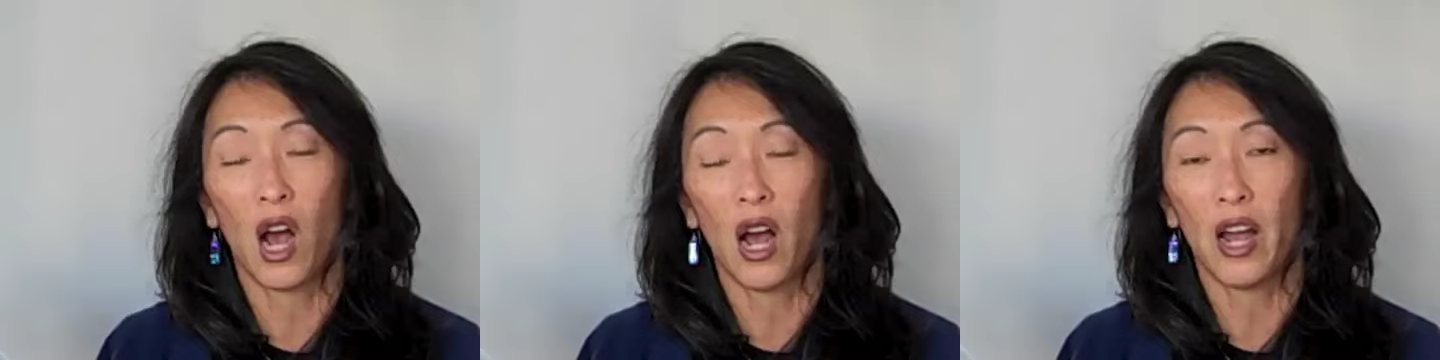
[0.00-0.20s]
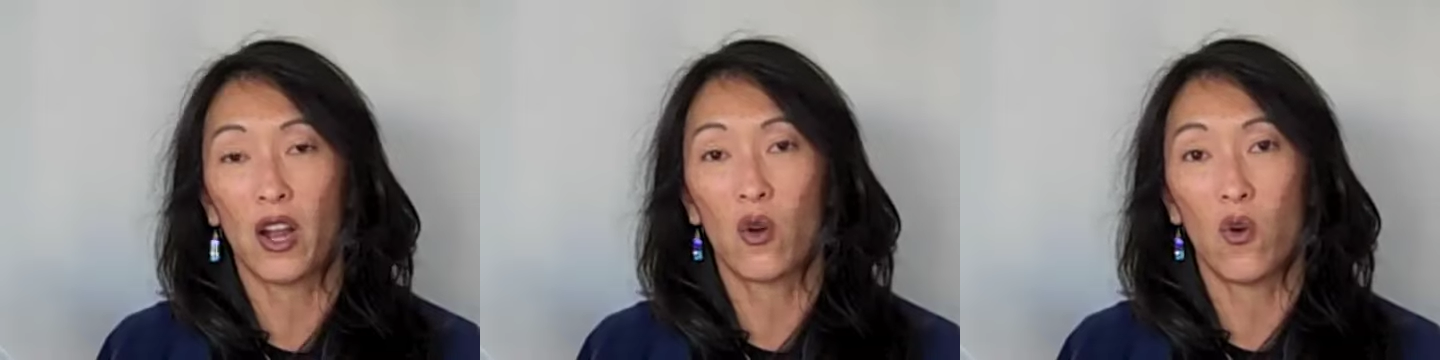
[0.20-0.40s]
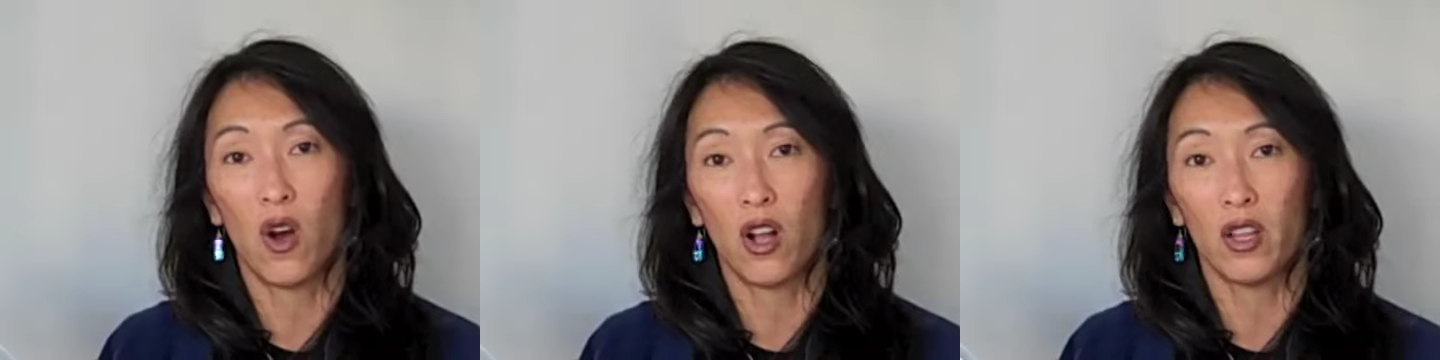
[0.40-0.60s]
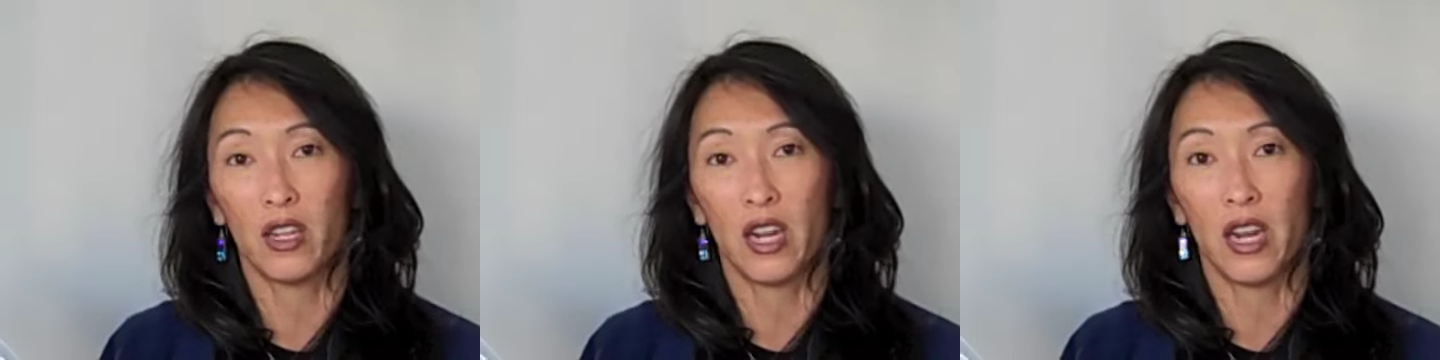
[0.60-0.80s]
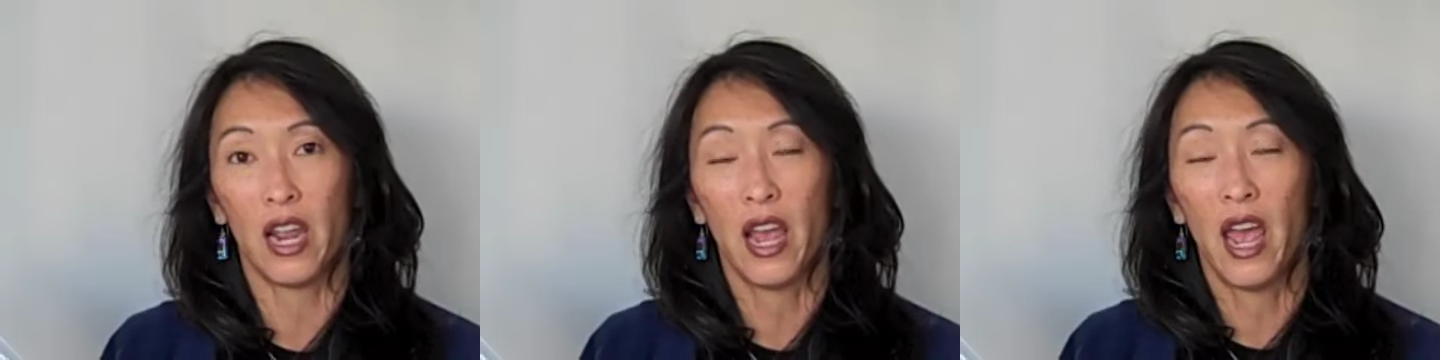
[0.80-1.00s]
high
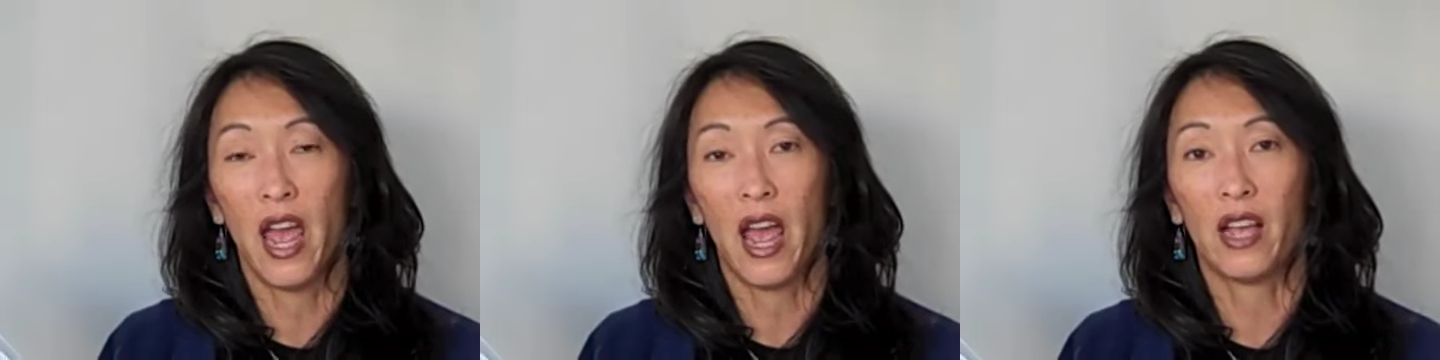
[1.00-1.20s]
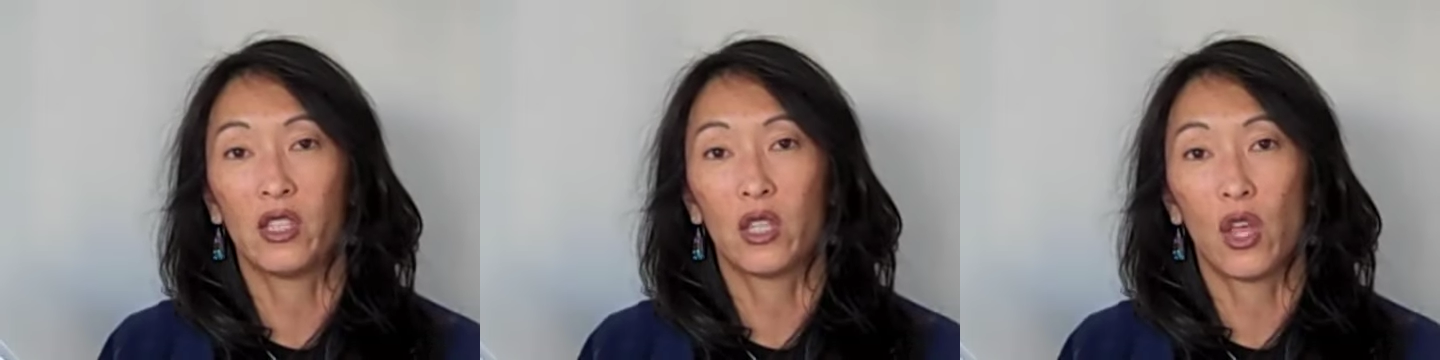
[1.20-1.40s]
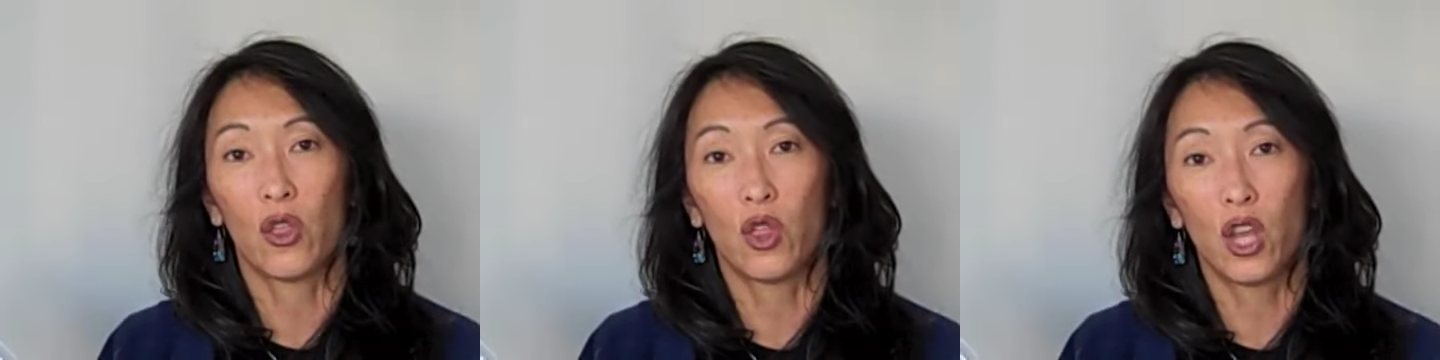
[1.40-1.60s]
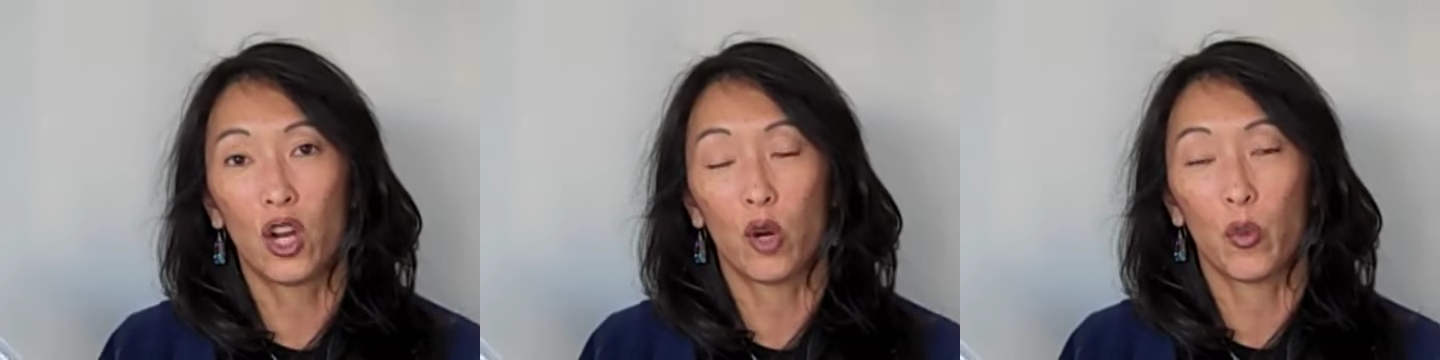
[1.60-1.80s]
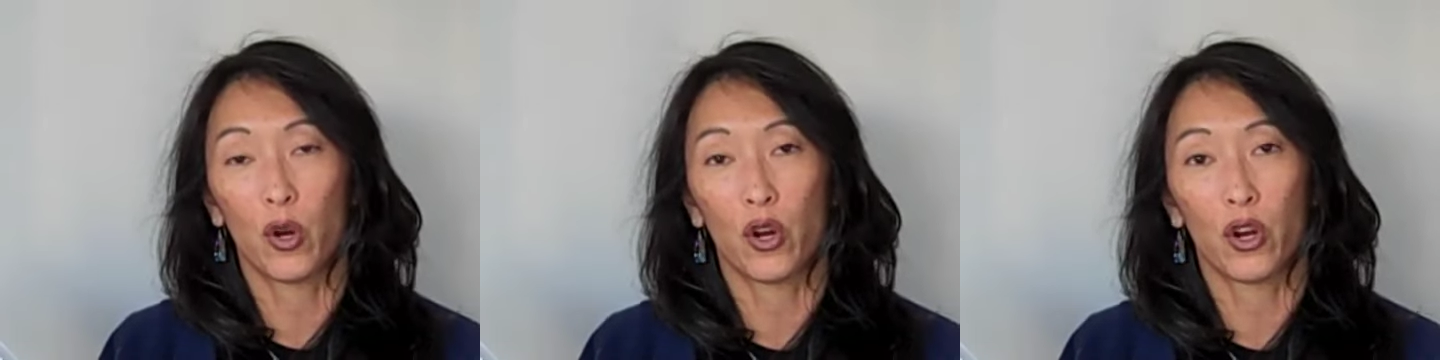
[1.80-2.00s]
quality as the
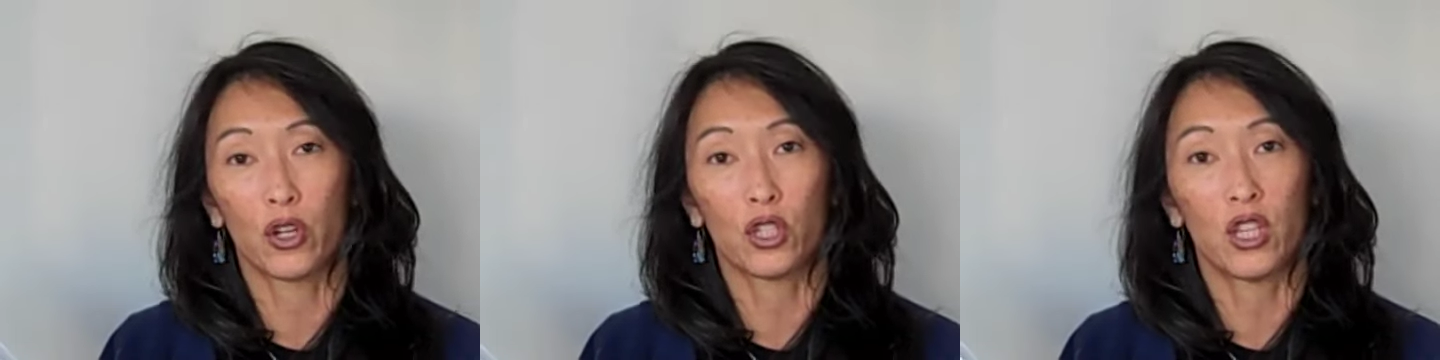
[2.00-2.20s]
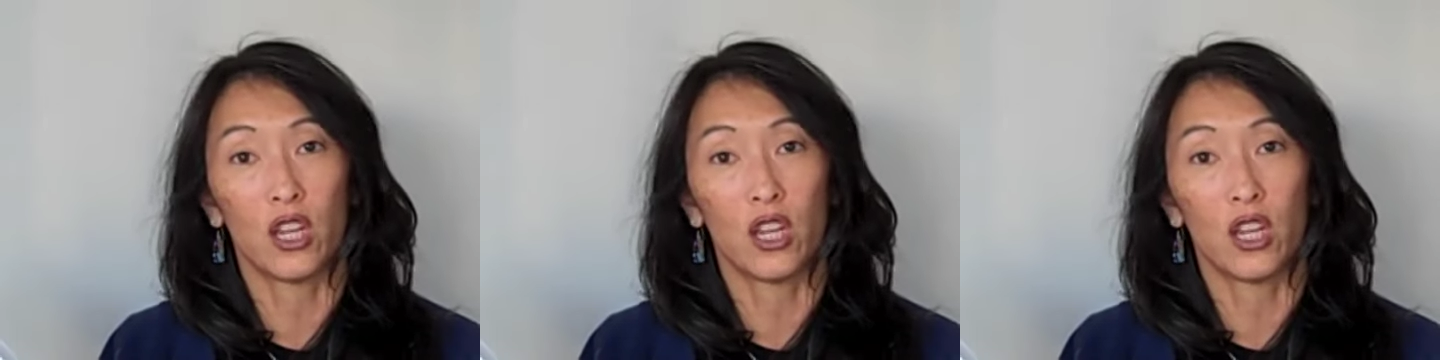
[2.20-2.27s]
thicker burgers